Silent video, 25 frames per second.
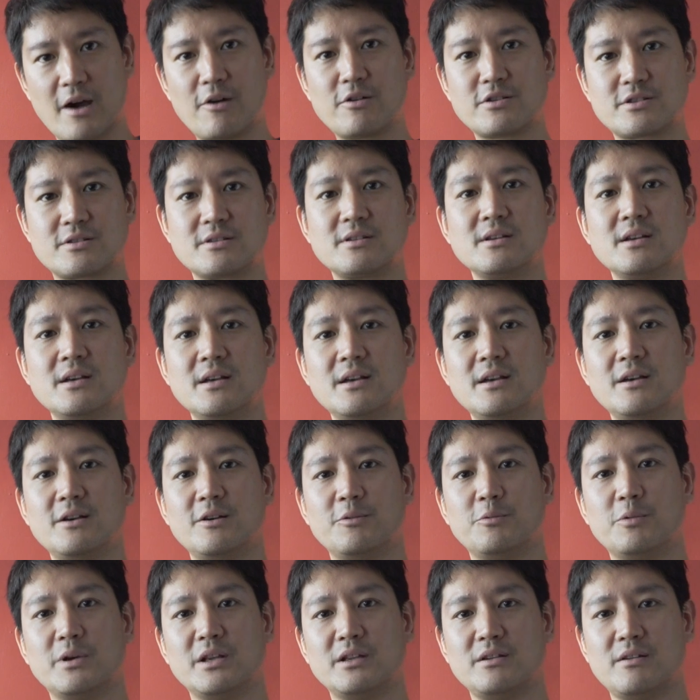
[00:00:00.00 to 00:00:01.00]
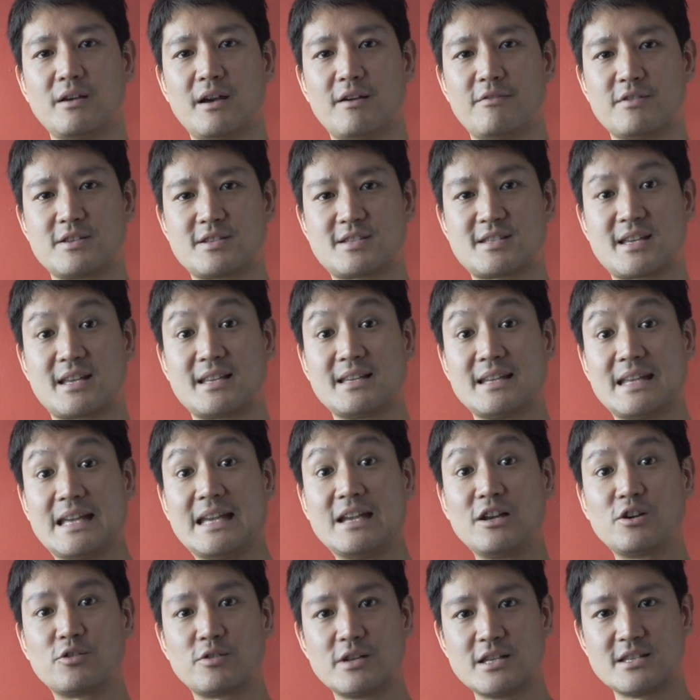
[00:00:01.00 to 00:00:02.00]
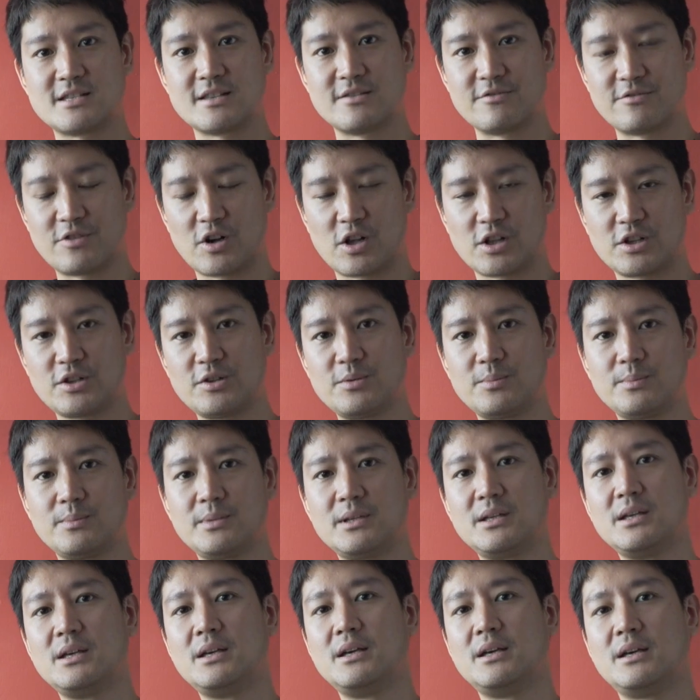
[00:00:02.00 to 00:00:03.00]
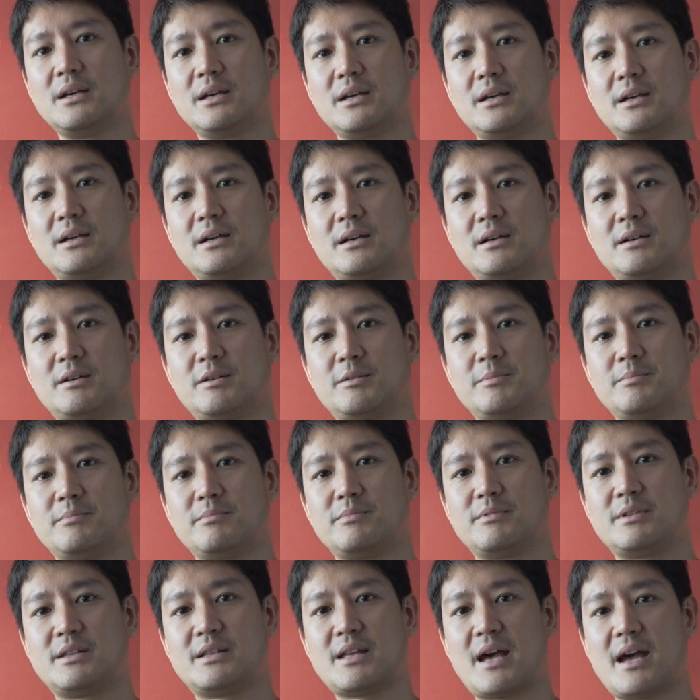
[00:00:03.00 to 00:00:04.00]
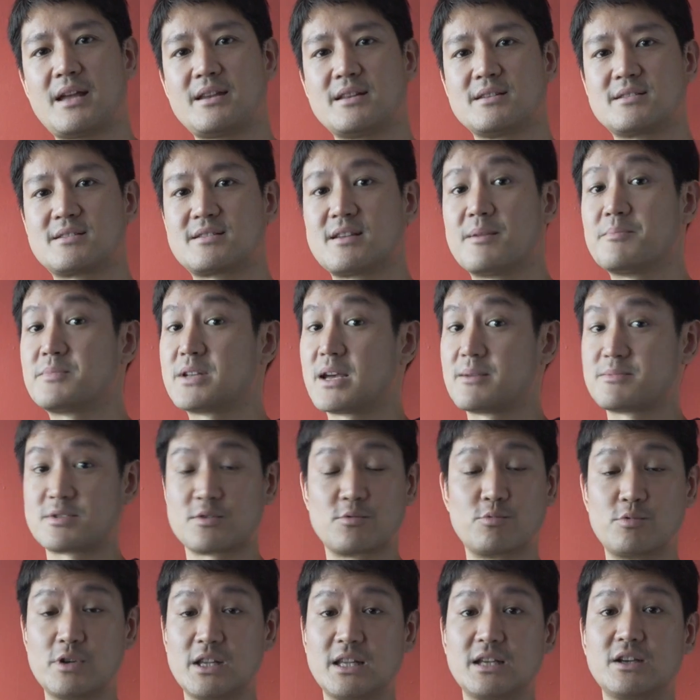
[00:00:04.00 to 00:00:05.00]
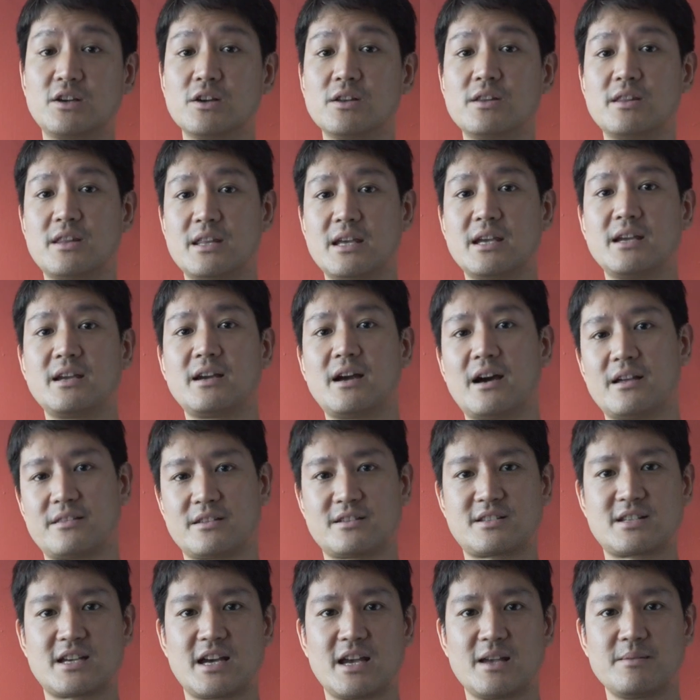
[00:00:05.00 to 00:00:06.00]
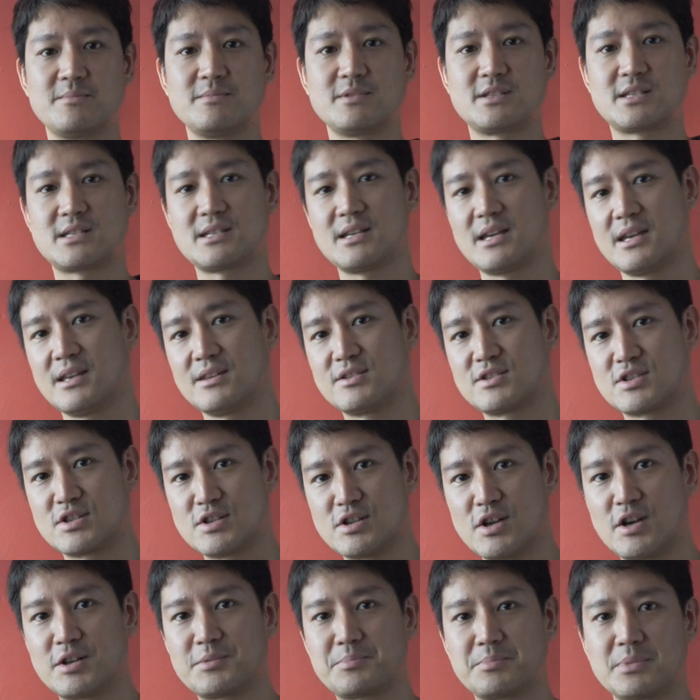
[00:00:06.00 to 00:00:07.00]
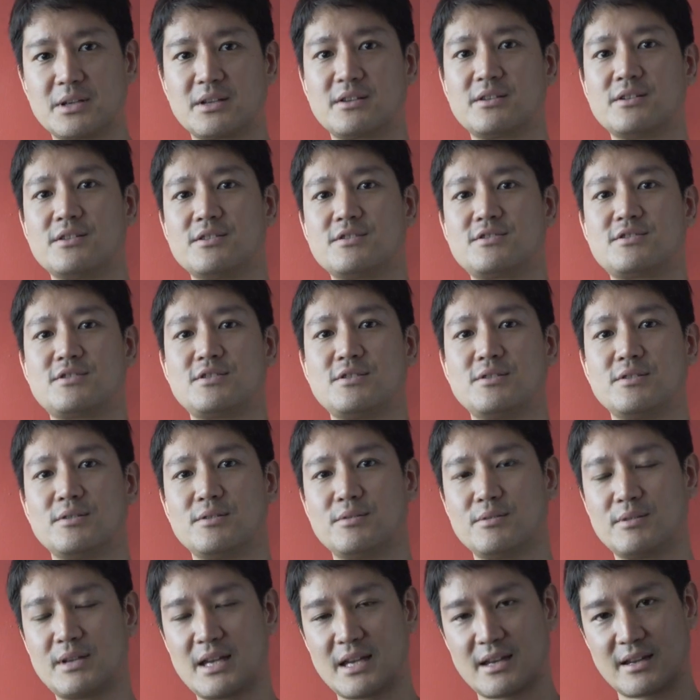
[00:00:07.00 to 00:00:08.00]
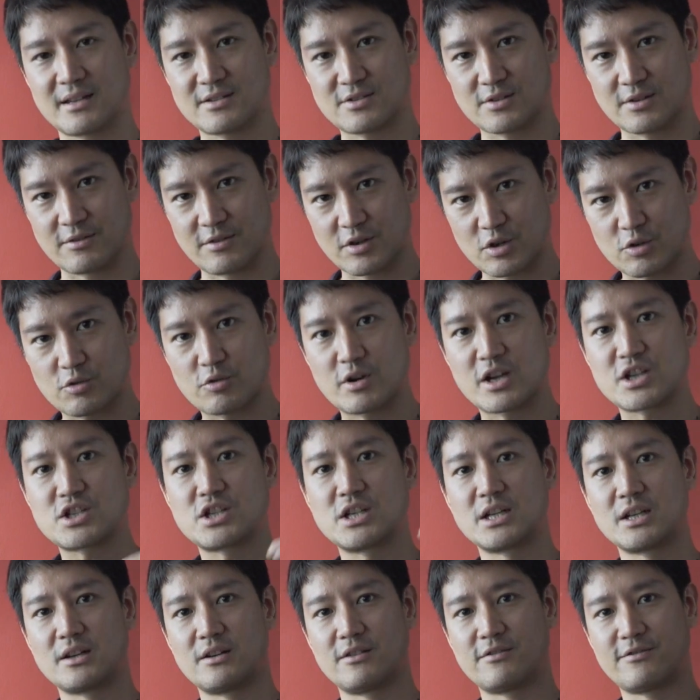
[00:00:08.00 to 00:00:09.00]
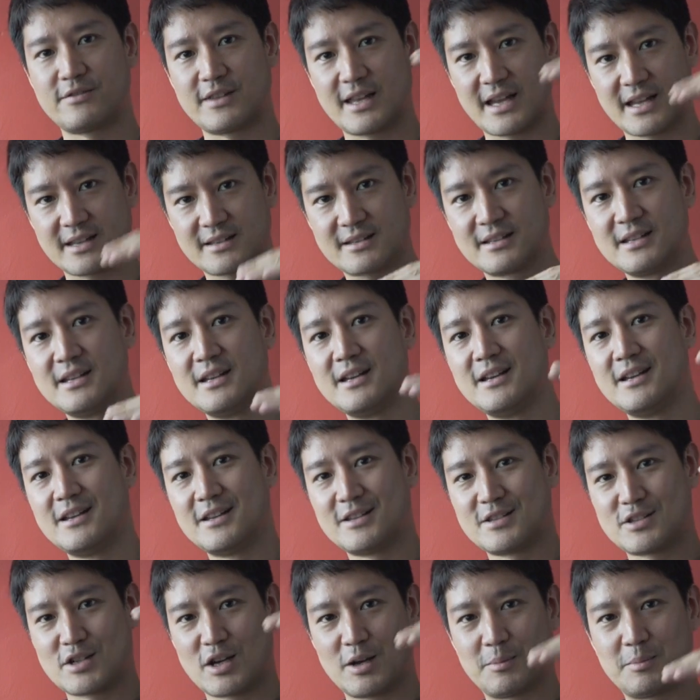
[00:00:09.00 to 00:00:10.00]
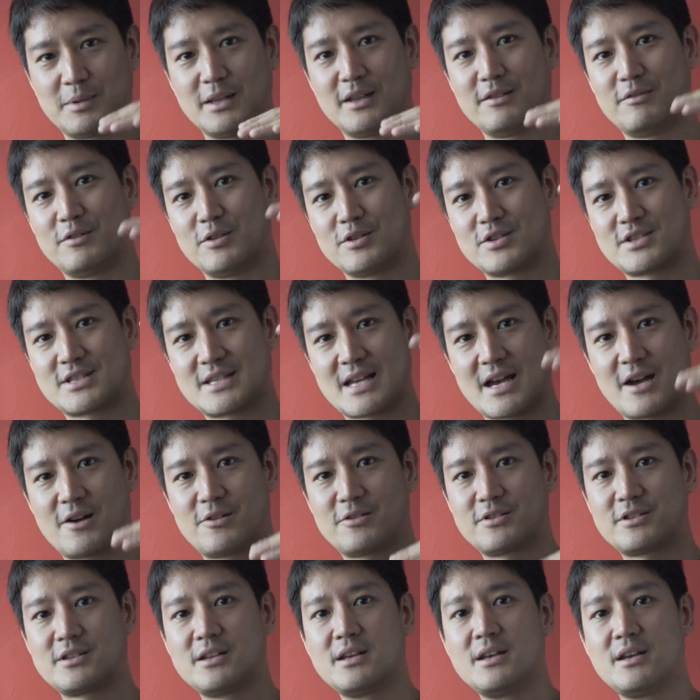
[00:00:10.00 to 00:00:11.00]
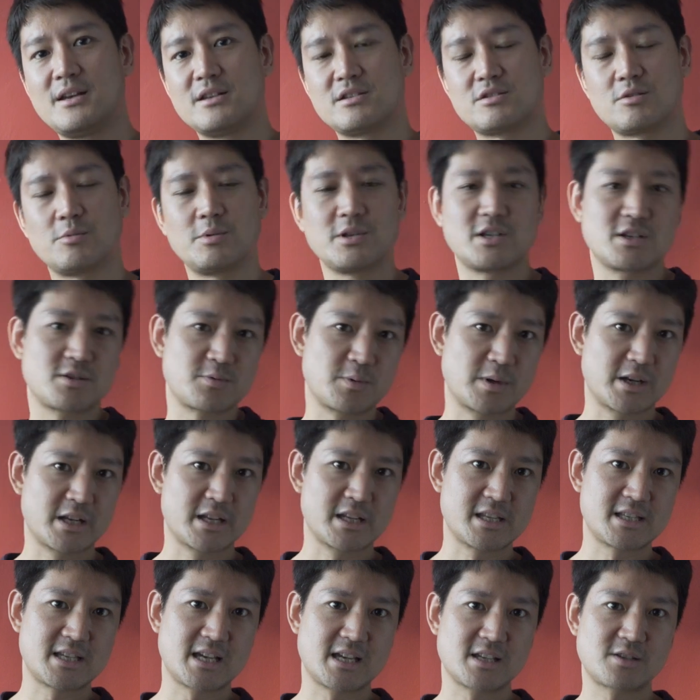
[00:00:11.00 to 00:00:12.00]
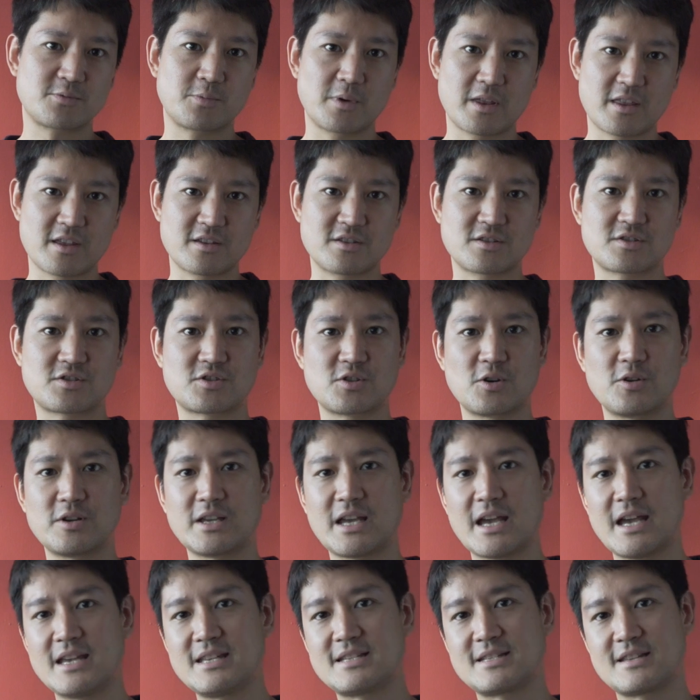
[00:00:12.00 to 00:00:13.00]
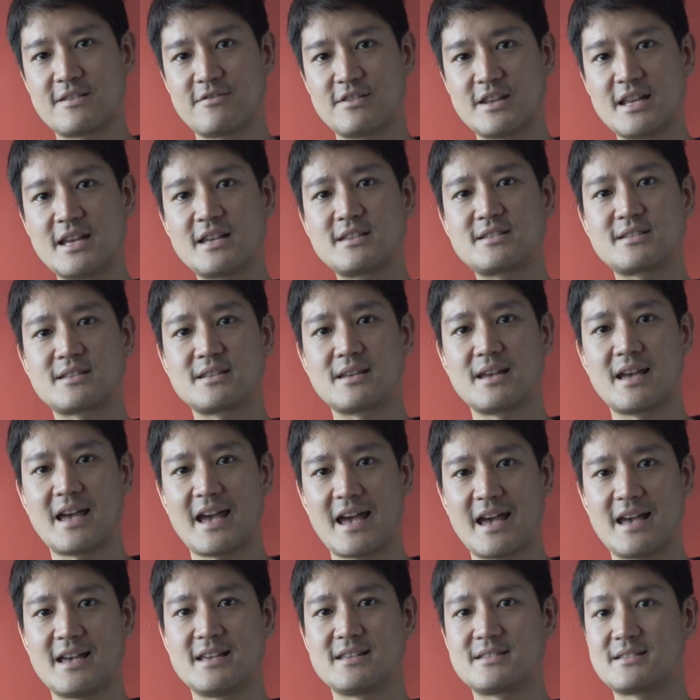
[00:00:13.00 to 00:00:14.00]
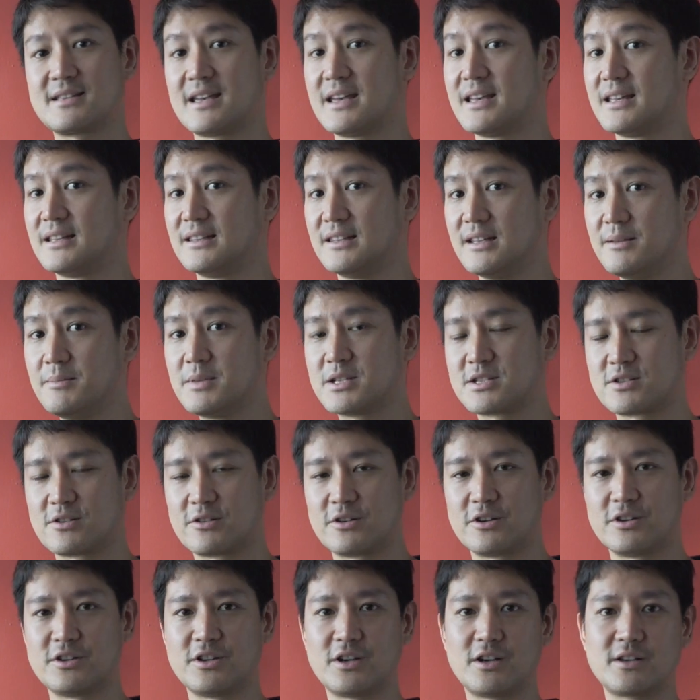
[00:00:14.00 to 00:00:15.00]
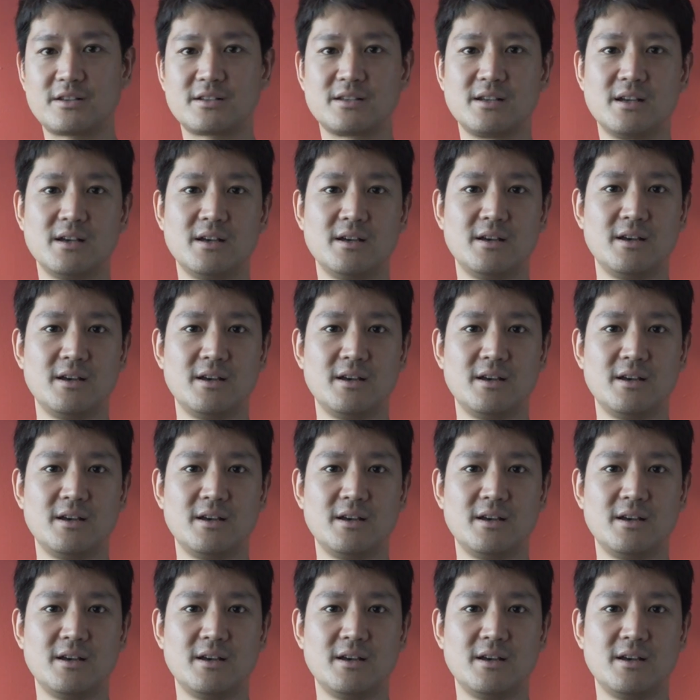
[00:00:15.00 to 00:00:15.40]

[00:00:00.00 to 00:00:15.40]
out when you have a sudden increase in volume. That is sometimes a really good thing. Other times it's not, because you get a sort of a crushing of that top level sound. So we just wanted to test whether the Sony a7s has a limiter or not,